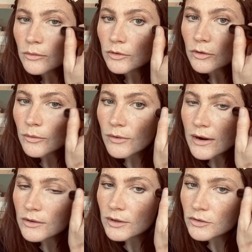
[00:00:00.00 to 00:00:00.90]
which is my favourite,
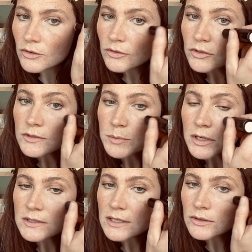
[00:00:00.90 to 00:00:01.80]
because just
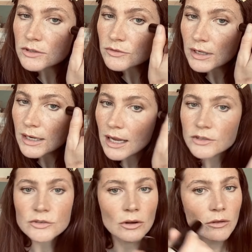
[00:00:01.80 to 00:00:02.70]
because it looks really
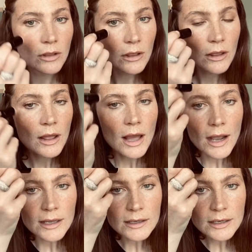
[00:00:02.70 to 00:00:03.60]
natural.
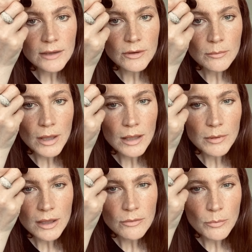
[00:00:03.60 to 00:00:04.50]
And you could even maybe
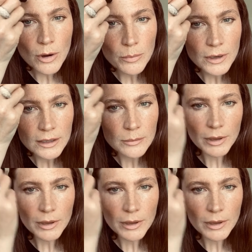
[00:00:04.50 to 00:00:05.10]
even pop a little bit